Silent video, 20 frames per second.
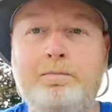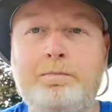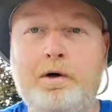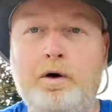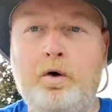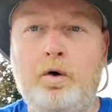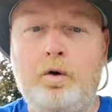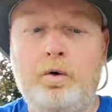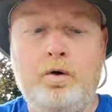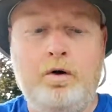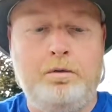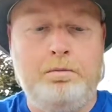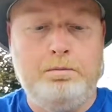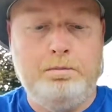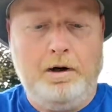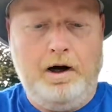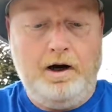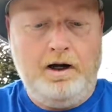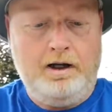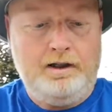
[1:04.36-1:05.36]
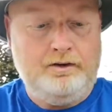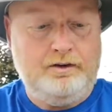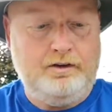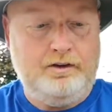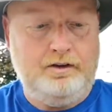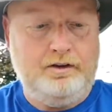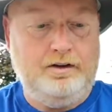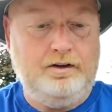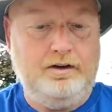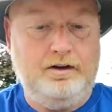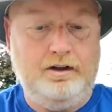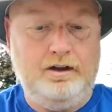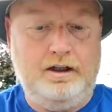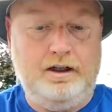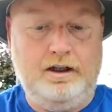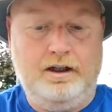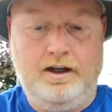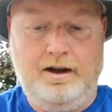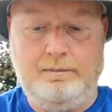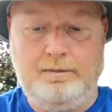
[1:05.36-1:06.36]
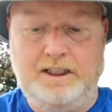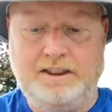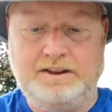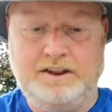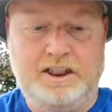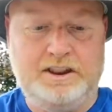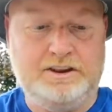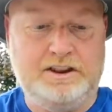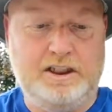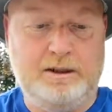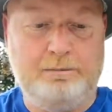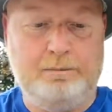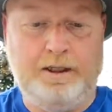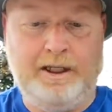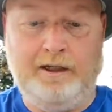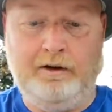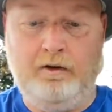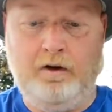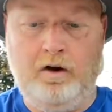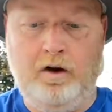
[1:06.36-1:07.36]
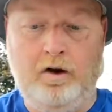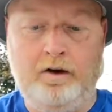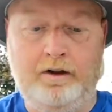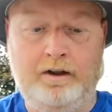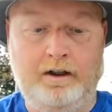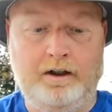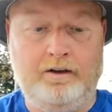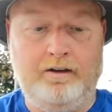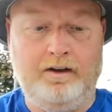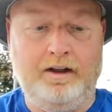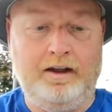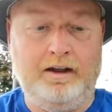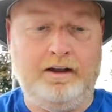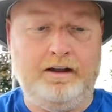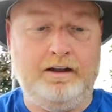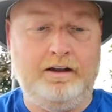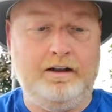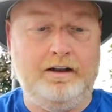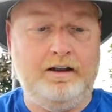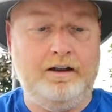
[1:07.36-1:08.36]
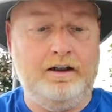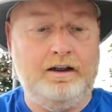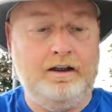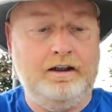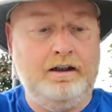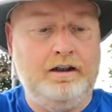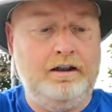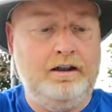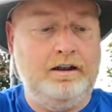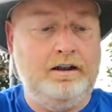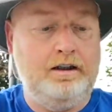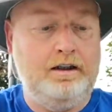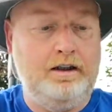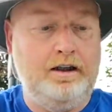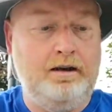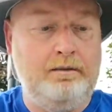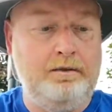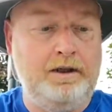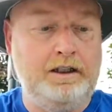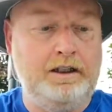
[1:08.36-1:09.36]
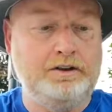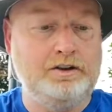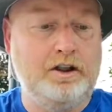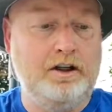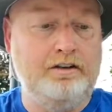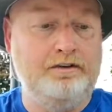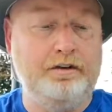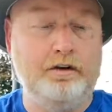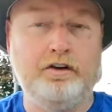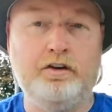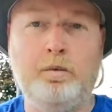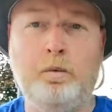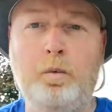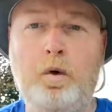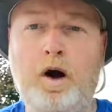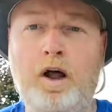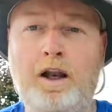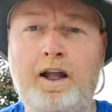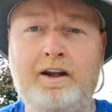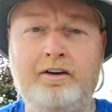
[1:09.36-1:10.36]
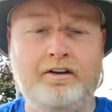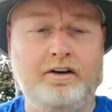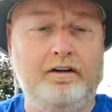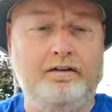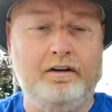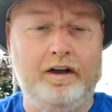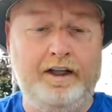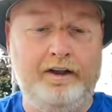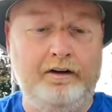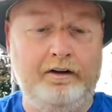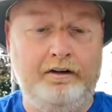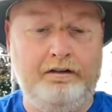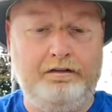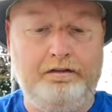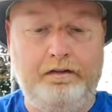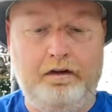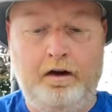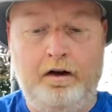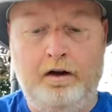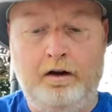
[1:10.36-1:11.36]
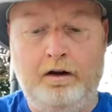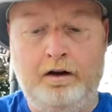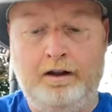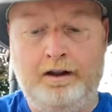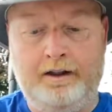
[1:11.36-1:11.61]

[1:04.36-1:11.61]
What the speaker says: Pro box. I may change it up later on. I think I may try for some walleye stuff later in the fall.